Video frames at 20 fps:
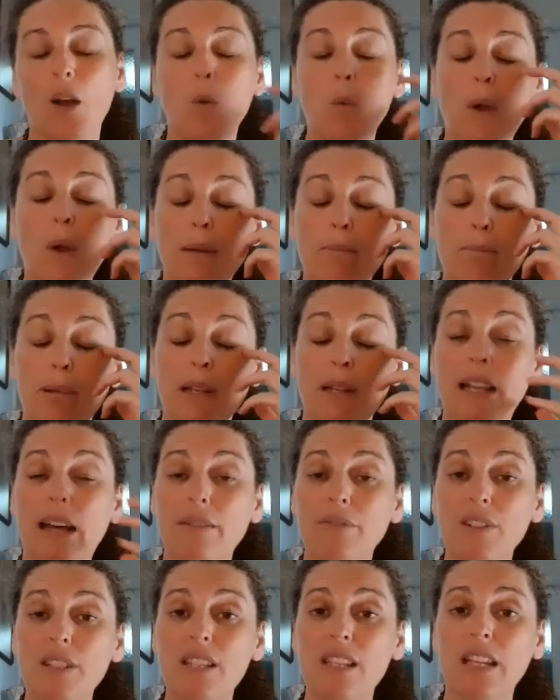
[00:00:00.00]
When
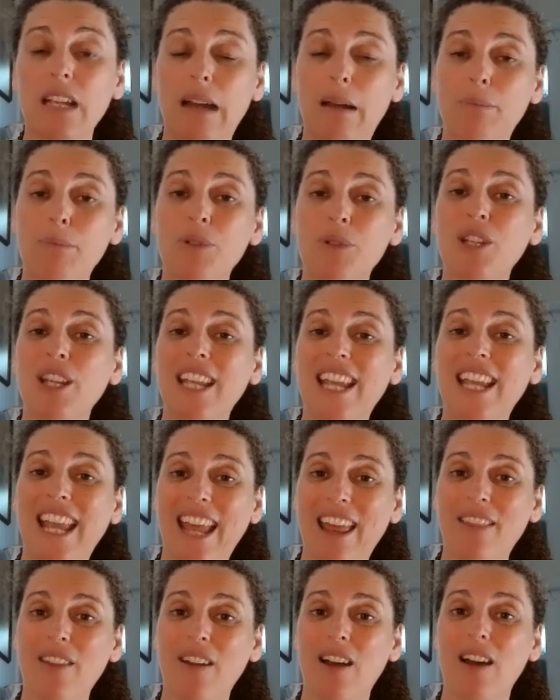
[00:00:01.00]
beloveds come
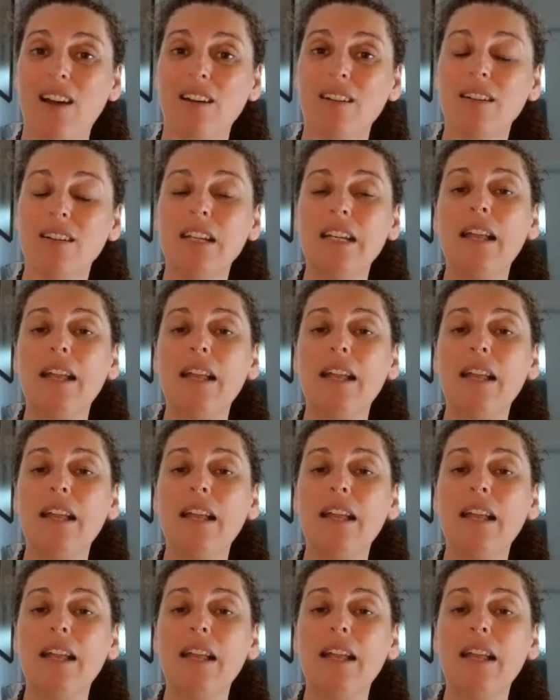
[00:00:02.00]
together,